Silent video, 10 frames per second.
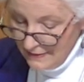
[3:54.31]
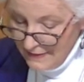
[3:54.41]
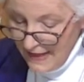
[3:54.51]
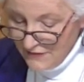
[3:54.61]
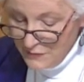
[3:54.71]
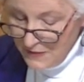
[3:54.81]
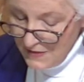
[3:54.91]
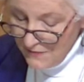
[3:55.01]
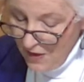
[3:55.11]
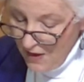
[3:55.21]
They have to be
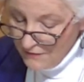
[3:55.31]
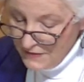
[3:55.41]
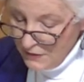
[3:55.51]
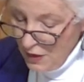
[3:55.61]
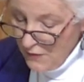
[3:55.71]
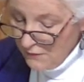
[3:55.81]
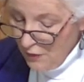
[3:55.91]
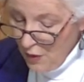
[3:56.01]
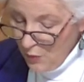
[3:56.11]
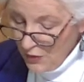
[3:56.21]
involved in
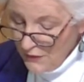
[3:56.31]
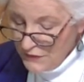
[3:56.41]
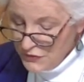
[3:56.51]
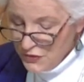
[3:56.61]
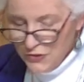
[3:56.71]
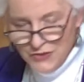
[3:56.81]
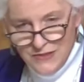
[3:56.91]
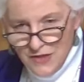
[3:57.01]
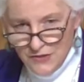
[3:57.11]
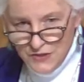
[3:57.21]
overall work of the church,
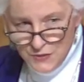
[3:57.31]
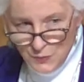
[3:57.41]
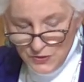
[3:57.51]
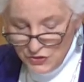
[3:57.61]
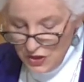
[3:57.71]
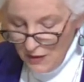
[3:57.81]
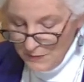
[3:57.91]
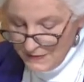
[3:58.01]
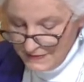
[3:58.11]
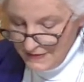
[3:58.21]
and not just one job,
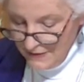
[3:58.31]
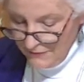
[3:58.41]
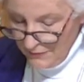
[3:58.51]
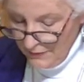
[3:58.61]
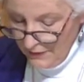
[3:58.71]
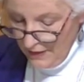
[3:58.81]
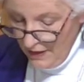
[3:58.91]
but several.